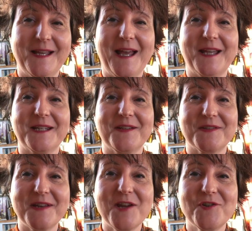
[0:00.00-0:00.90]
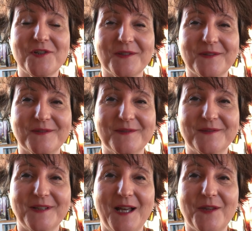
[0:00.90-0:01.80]
And his nation
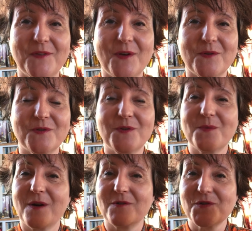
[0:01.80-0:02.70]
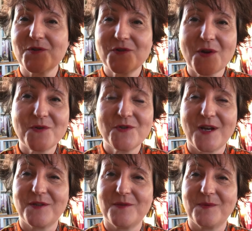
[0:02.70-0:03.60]
and those who are
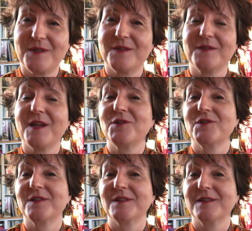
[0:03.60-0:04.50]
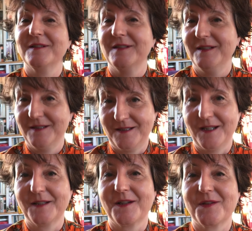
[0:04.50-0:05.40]
associated with his nation,
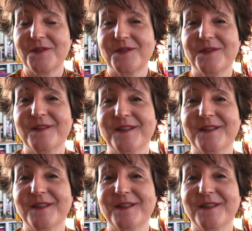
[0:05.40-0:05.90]
like us,